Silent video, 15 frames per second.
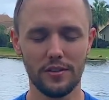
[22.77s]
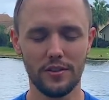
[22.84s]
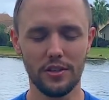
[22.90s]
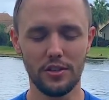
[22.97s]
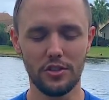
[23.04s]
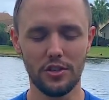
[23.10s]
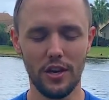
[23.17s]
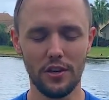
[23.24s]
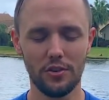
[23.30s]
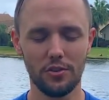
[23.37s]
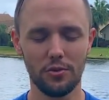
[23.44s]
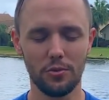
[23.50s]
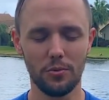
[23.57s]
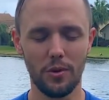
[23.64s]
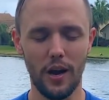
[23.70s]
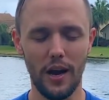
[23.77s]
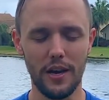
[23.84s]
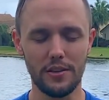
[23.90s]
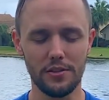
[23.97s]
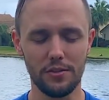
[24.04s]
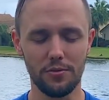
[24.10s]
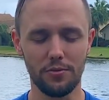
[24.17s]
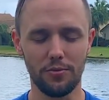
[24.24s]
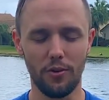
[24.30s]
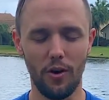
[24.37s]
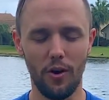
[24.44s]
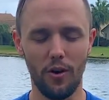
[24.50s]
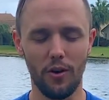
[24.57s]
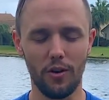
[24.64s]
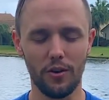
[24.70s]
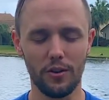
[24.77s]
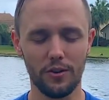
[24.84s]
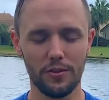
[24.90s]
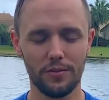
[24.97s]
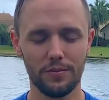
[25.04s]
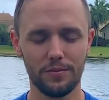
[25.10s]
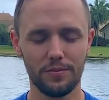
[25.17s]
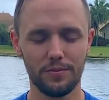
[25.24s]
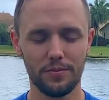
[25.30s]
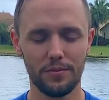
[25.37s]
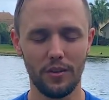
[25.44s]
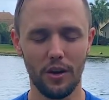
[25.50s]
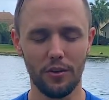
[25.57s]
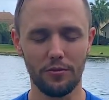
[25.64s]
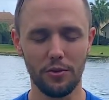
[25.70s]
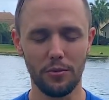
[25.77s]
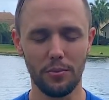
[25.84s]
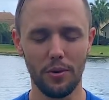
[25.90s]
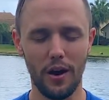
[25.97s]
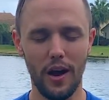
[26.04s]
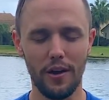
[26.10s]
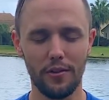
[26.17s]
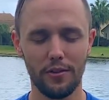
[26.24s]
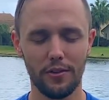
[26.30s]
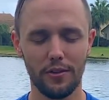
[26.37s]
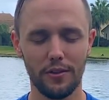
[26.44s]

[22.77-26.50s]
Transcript: the gentle rise and fall of your breath.